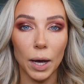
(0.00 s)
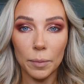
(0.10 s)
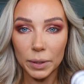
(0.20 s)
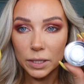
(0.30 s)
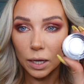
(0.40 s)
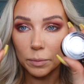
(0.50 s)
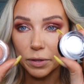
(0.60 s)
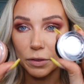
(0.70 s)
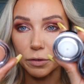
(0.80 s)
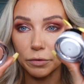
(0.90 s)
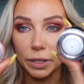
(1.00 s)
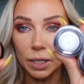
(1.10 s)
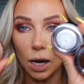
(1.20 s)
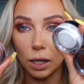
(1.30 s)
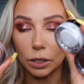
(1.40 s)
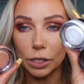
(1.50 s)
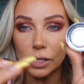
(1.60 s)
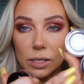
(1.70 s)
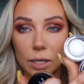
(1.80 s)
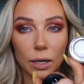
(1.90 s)
I picked up 3
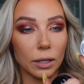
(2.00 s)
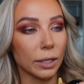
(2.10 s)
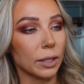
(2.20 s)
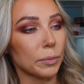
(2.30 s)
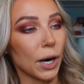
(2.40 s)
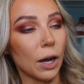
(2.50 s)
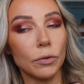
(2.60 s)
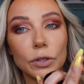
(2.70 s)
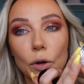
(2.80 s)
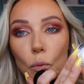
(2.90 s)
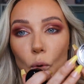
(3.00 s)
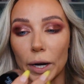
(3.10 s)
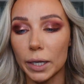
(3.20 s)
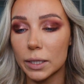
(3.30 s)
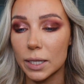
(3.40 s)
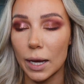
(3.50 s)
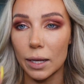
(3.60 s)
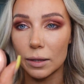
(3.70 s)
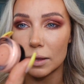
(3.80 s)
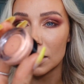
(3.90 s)
colors, like the brown, the white, and